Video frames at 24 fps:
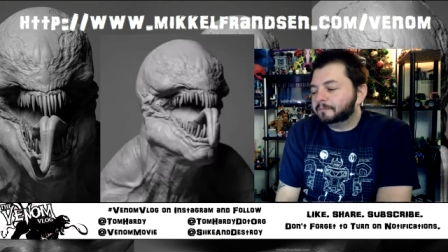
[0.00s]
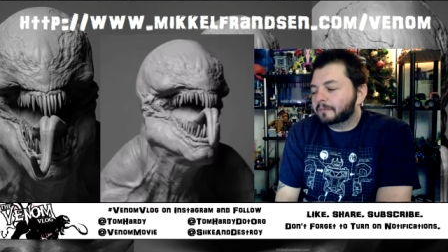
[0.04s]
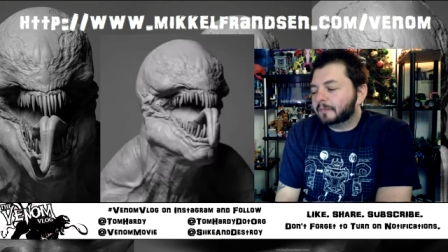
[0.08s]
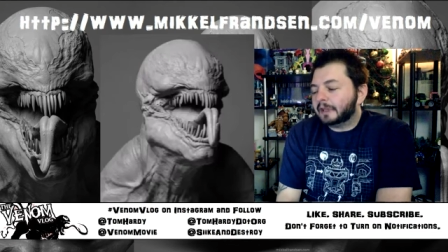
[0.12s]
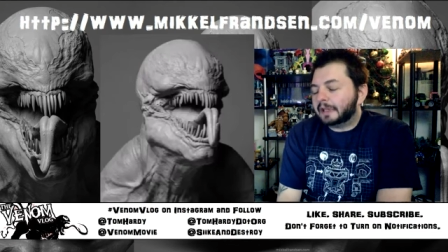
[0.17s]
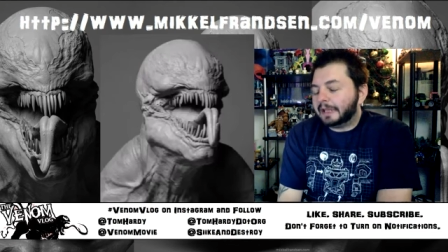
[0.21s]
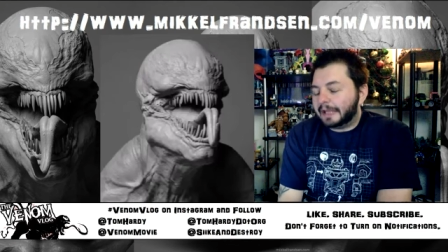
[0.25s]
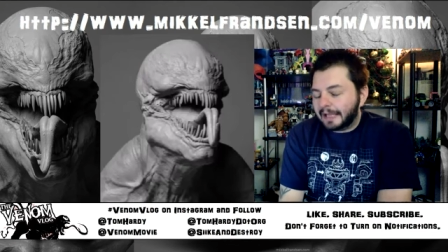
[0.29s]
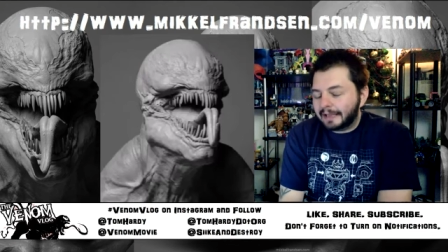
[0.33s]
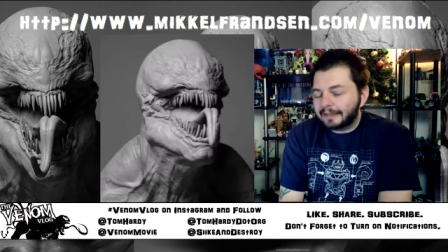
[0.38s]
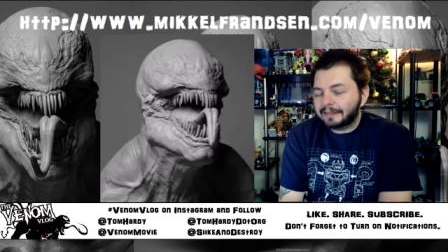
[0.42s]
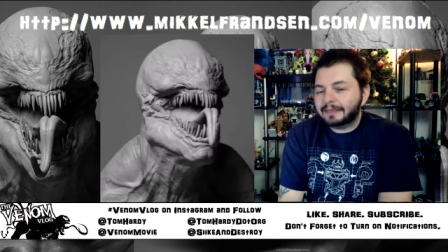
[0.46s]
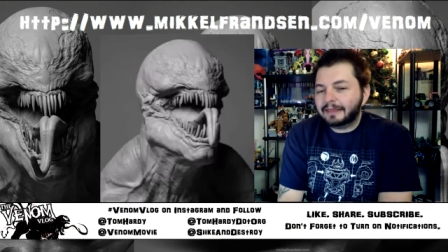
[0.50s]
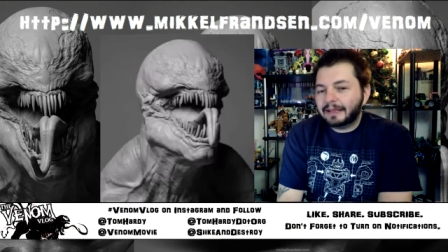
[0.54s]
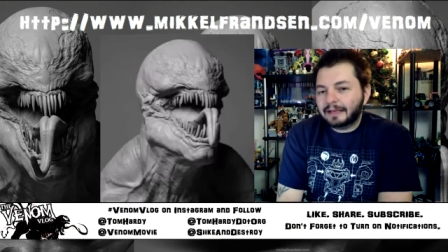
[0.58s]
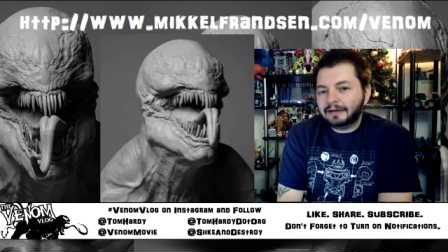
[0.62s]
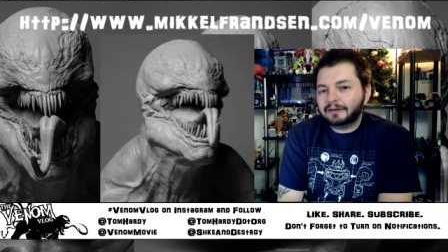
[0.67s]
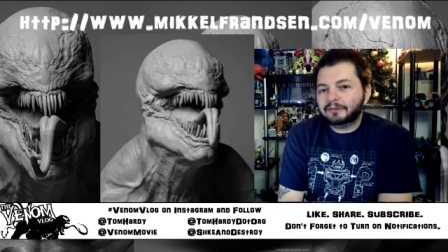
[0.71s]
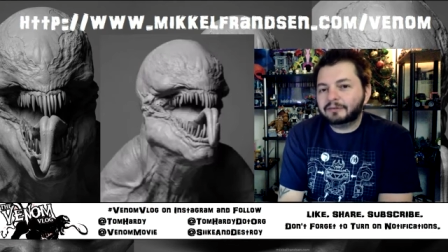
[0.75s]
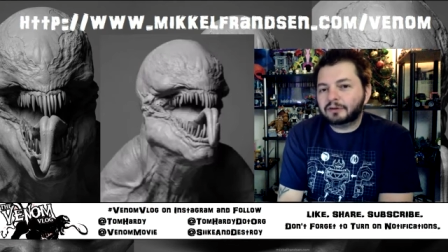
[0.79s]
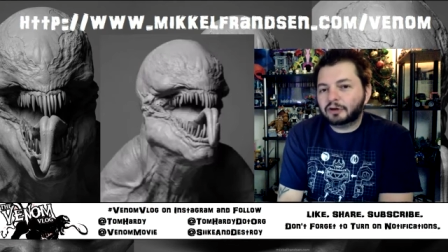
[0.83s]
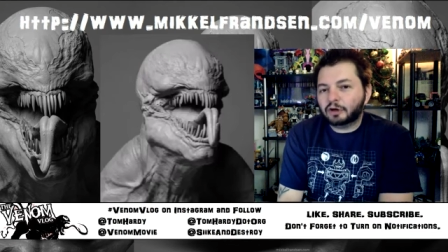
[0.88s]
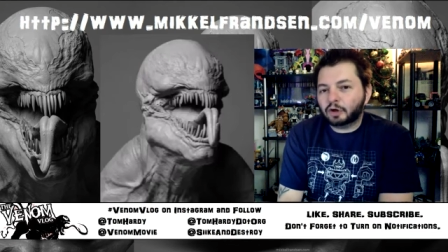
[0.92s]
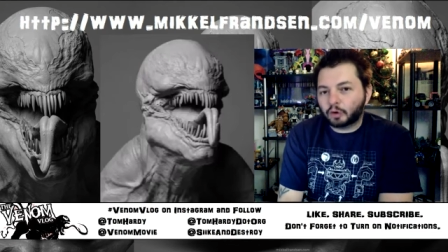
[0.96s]
get
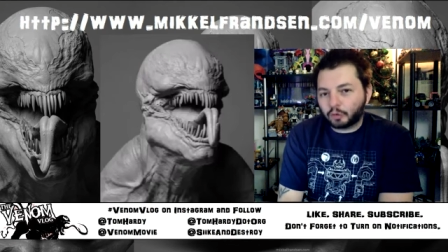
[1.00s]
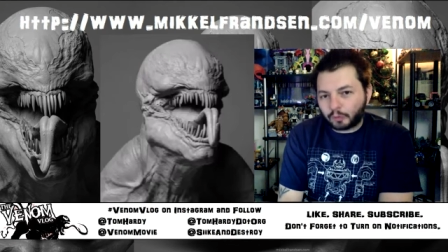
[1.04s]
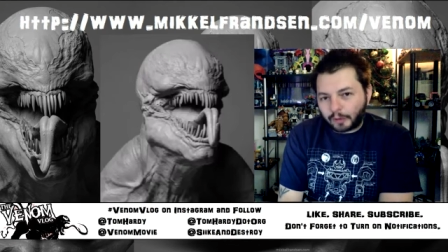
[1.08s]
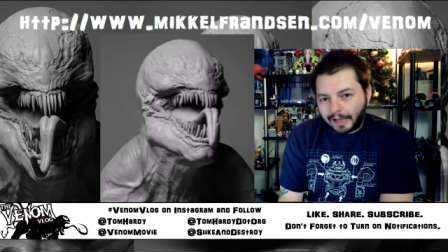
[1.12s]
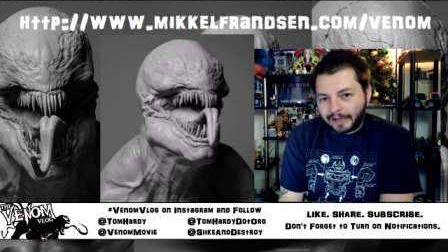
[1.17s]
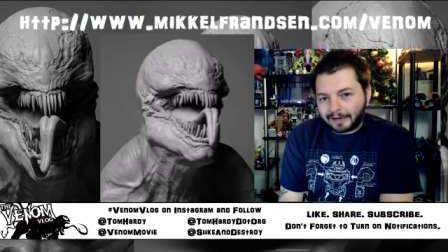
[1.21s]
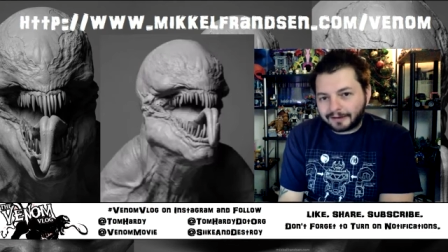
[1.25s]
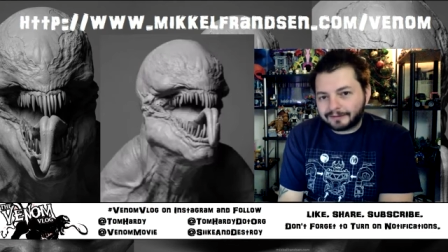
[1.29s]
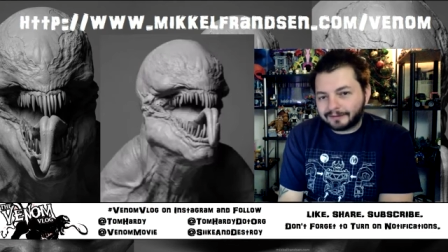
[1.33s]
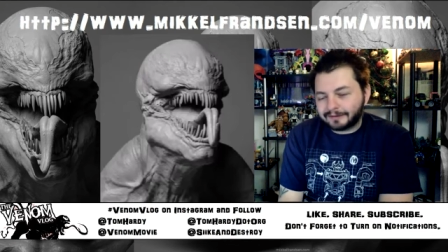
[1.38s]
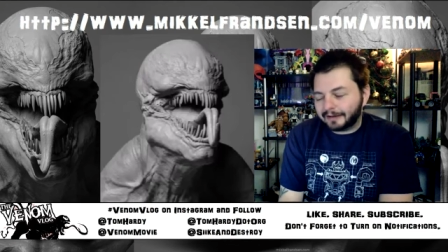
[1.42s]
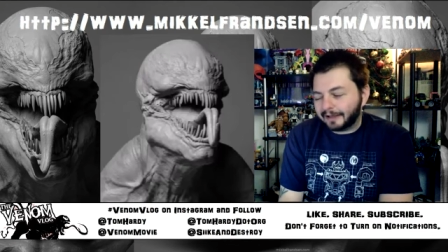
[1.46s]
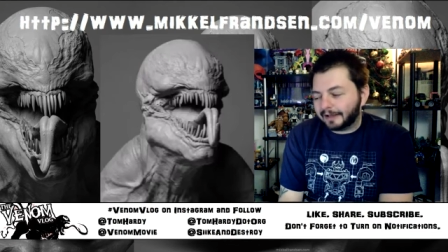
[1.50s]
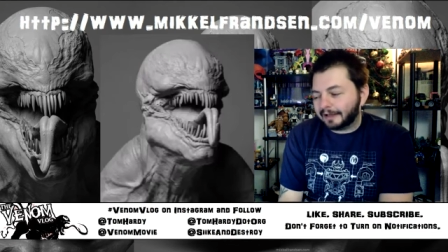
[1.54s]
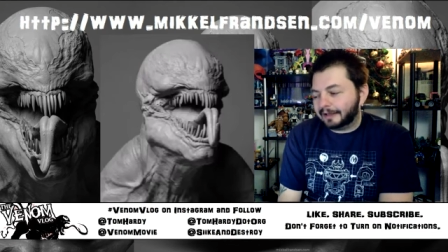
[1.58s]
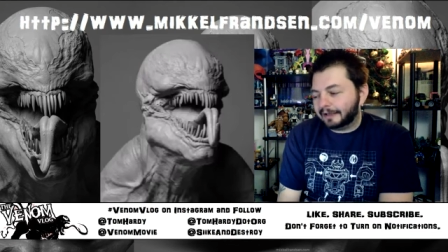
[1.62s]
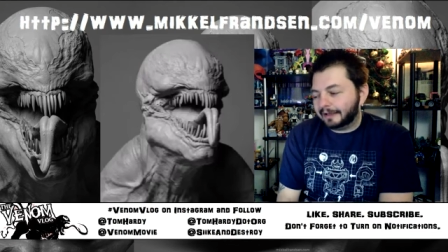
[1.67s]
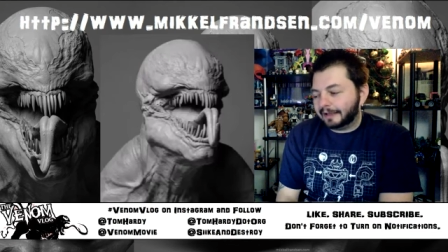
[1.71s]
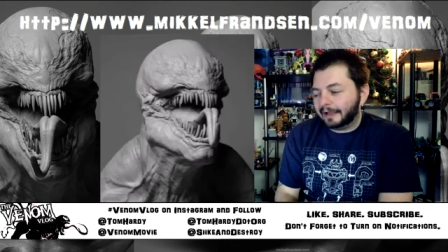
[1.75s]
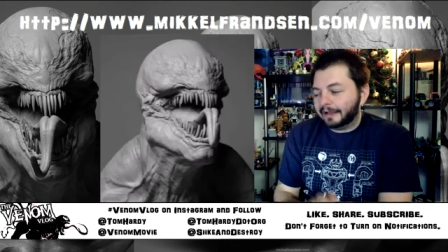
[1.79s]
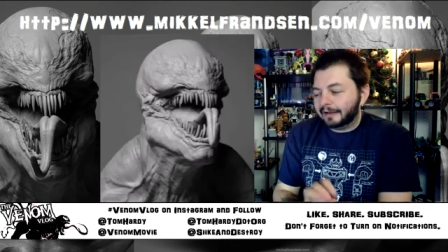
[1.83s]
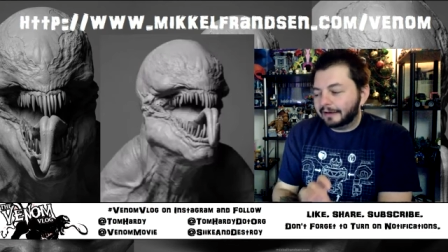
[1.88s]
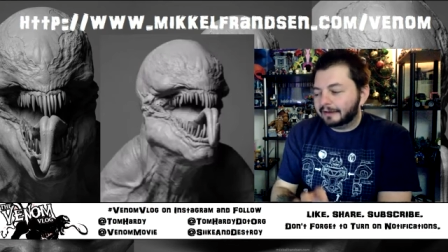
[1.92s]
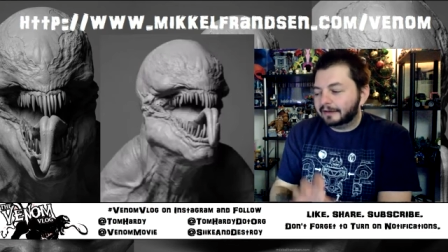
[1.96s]
things correct like
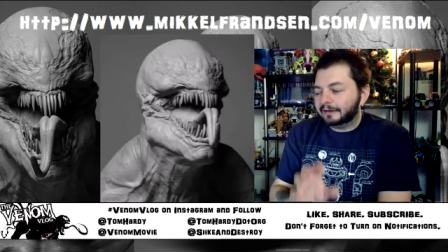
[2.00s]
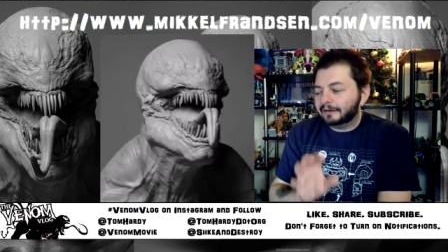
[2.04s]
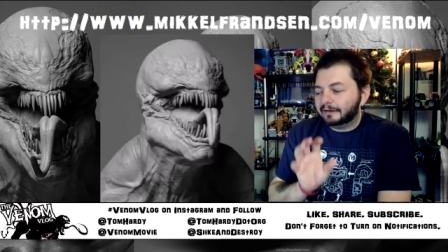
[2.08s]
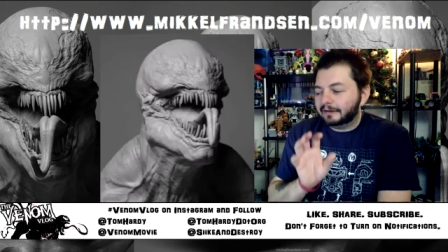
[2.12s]
get